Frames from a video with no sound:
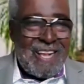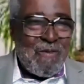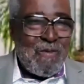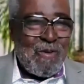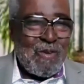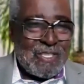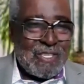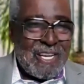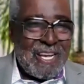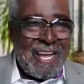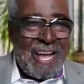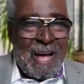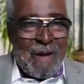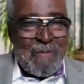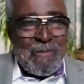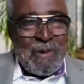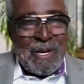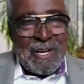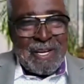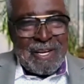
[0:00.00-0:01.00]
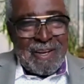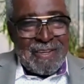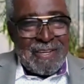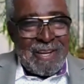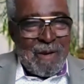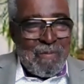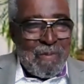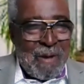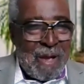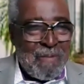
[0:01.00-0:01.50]
I won't say how many because
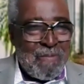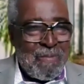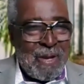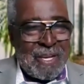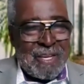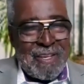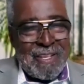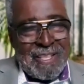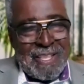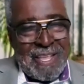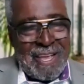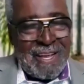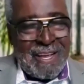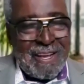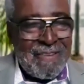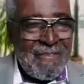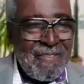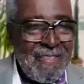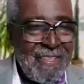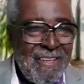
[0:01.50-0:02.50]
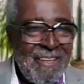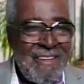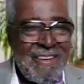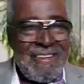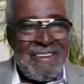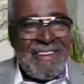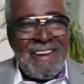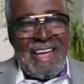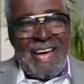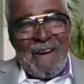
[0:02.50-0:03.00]
that might make you think
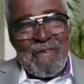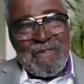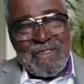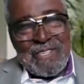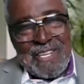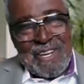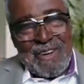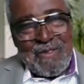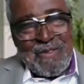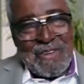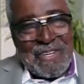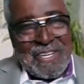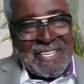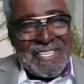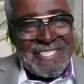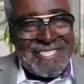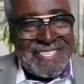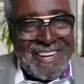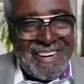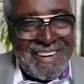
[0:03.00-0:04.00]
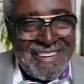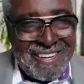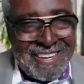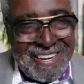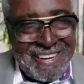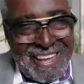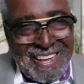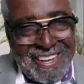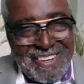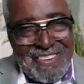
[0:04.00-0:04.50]
that I was here when it
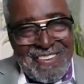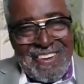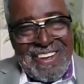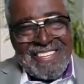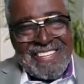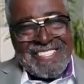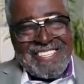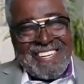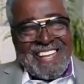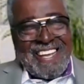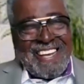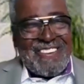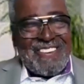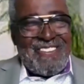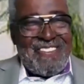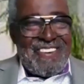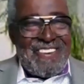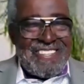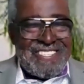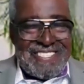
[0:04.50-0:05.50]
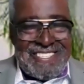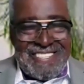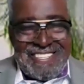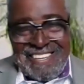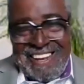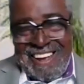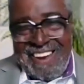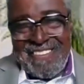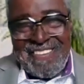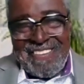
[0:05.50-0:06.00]
started. I ain't going to answer that question,
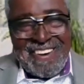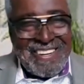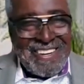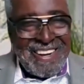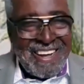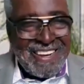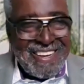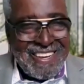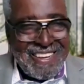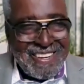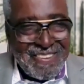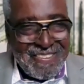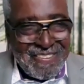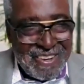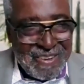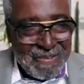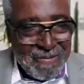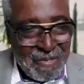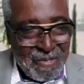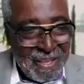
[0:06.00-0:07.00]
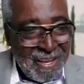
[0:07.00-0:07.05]
not right now anyway.